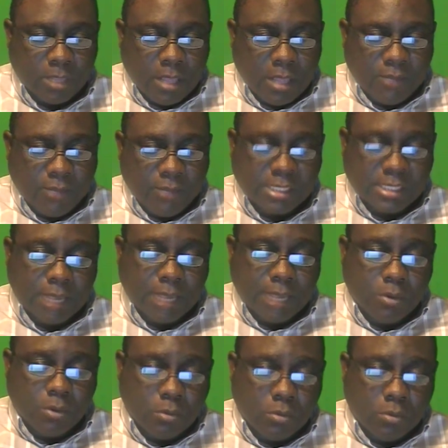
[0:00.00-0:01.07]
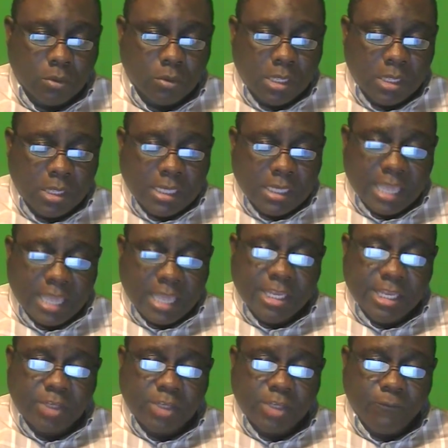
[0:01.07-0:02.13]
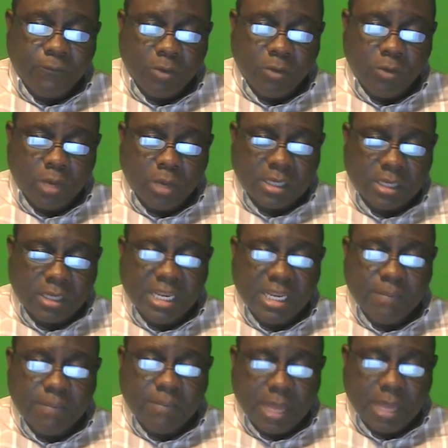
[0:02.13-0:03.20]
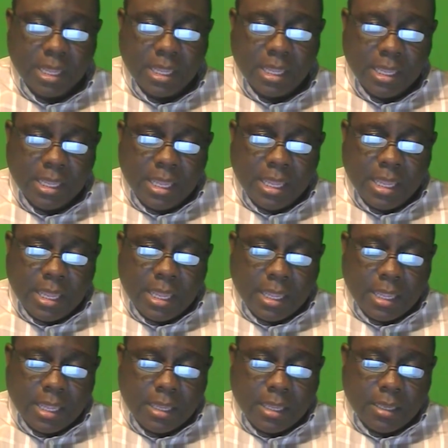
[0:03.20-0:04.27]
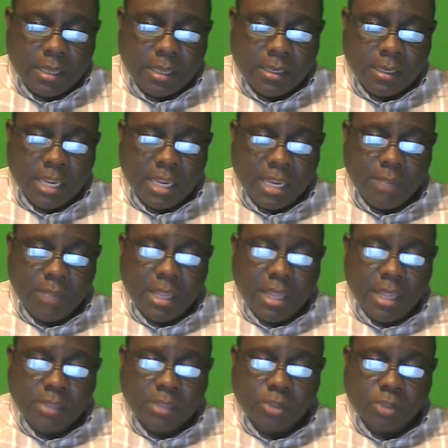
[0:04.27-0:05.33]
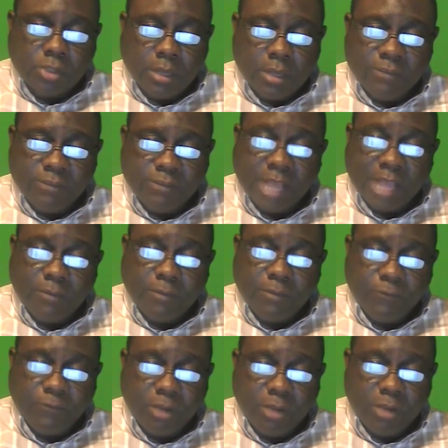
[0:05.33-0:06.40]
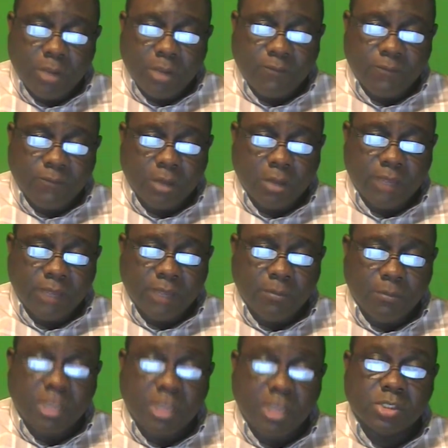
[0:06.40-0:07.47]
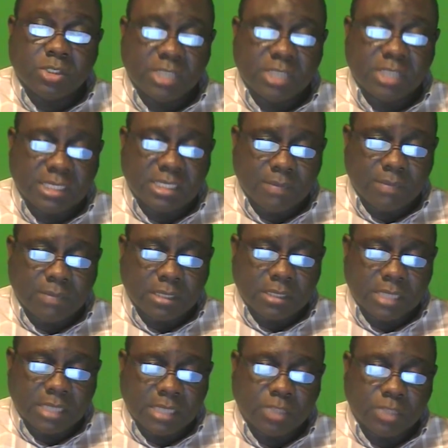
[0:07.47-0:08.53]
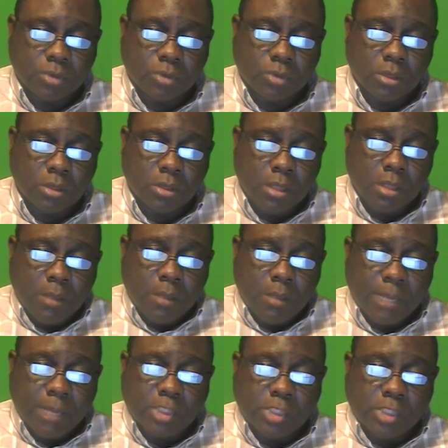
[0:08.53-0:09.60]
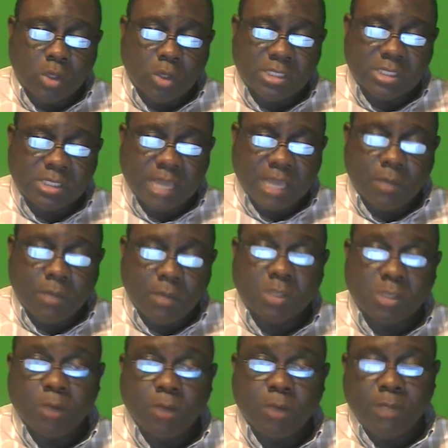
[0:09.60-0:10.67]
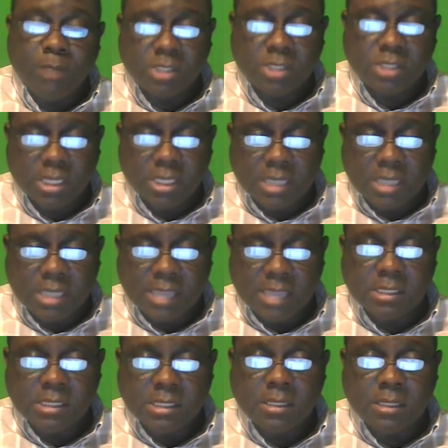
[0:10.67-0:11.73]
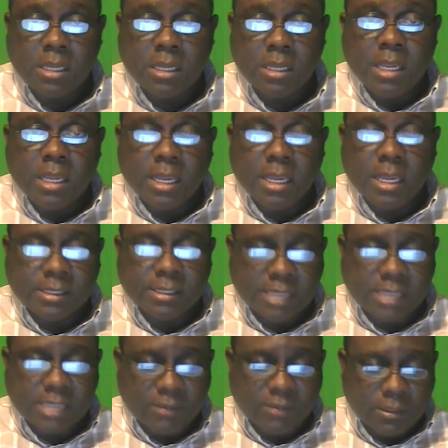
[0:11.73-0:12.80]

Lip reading: For example, the initial framework named a Zachman framework for information system architecture by John Zachman was published in 1987.